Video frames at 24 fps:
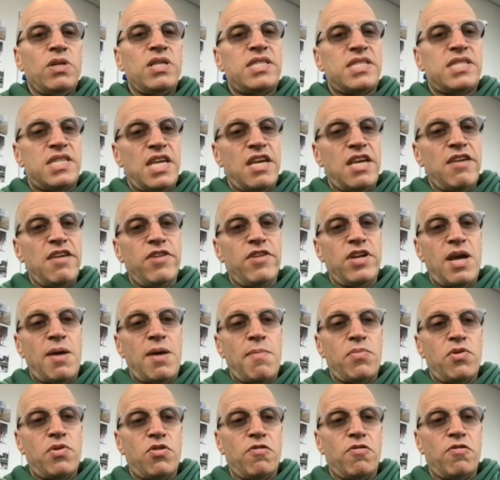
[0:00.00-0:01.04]
save a
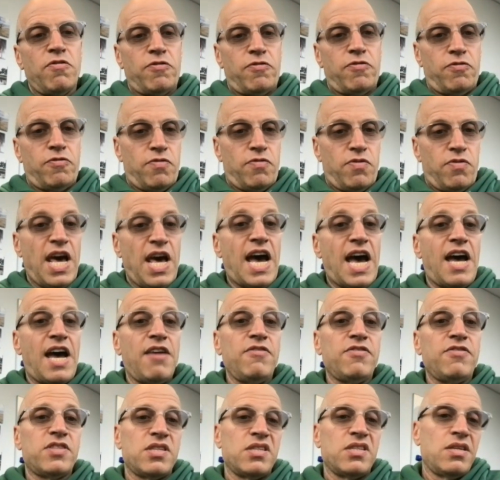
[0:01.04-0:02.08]
number of
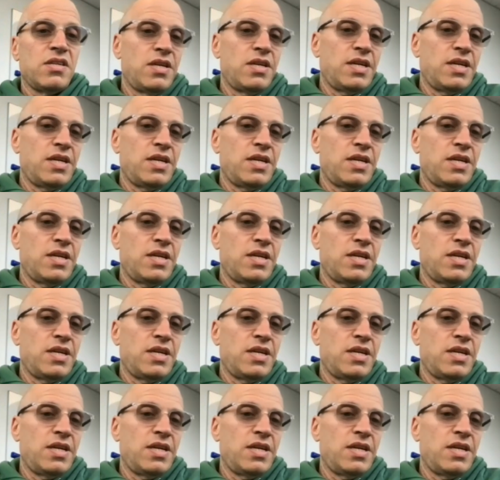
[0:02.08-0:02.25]
lives.